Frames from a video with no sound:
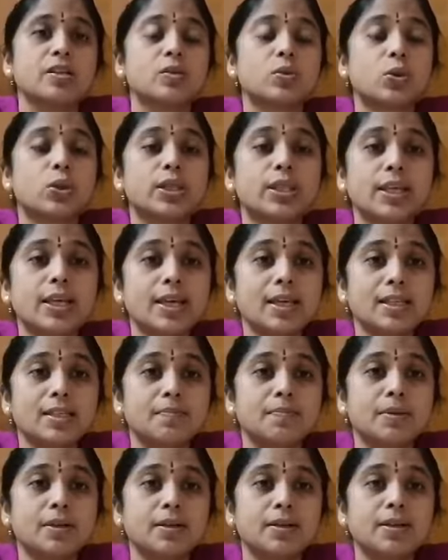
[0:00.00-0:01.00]
So
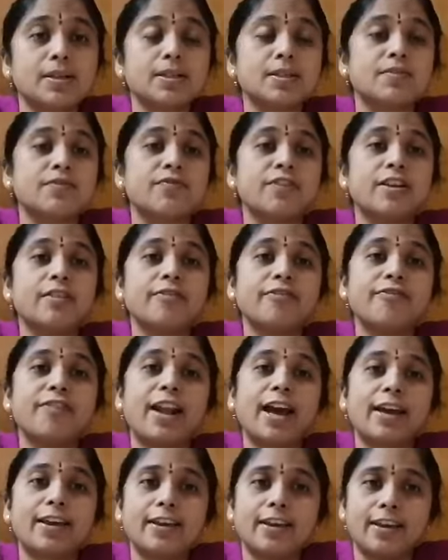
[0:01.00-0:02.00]
these birds will
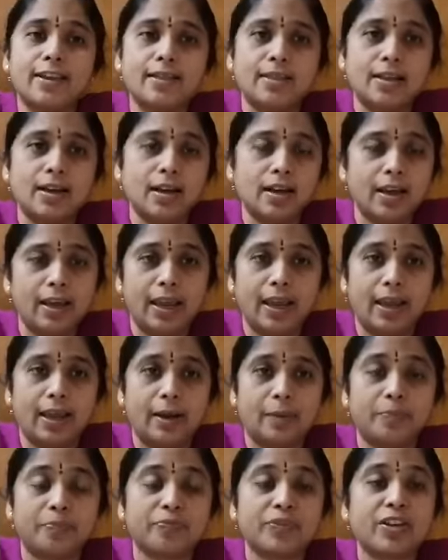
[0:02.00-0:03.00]
fly in the
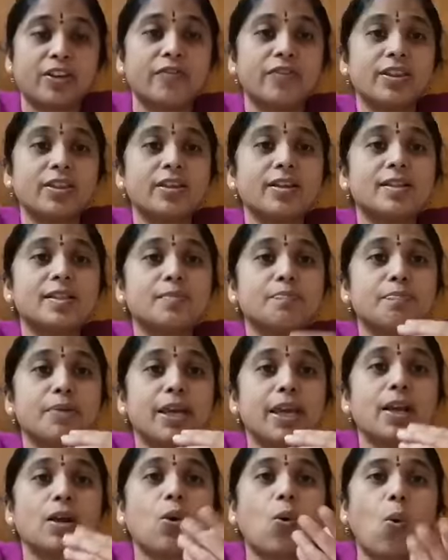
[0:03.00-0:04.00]
air with its
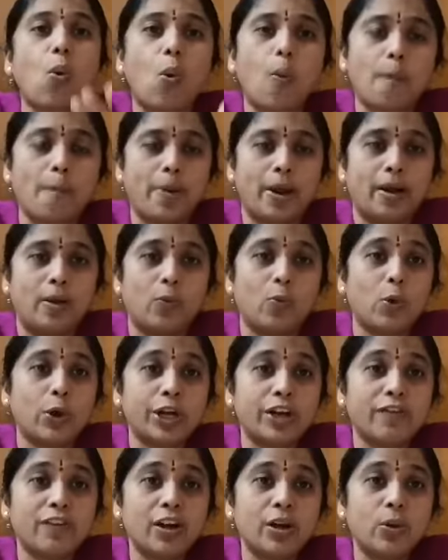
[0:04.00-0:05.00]
beak open.
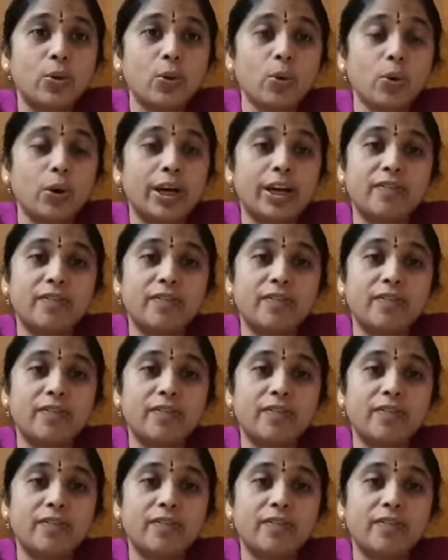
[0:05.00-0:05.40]
What it will do?